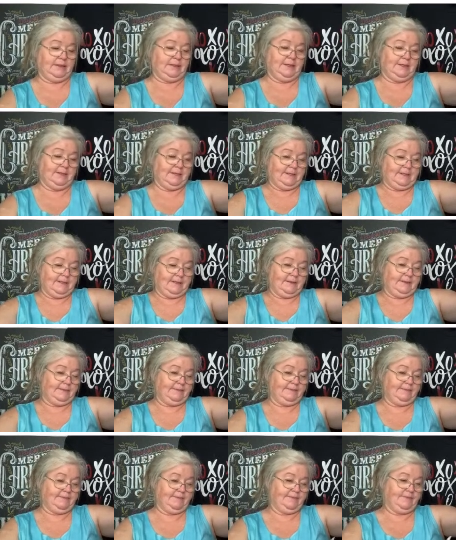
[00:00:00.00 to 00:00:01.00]

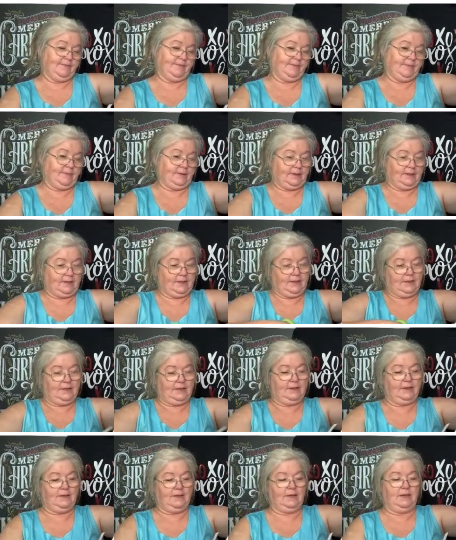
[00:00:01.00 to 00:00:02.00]

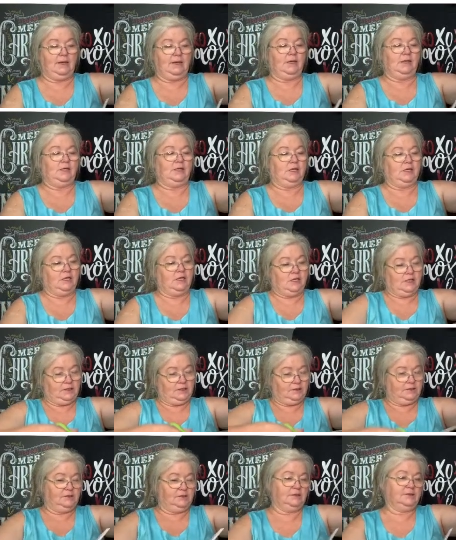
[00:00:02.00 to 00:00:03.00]

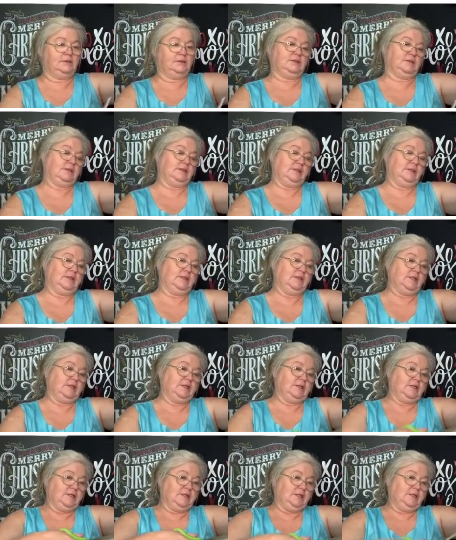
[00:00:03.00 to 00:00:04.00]
(silence)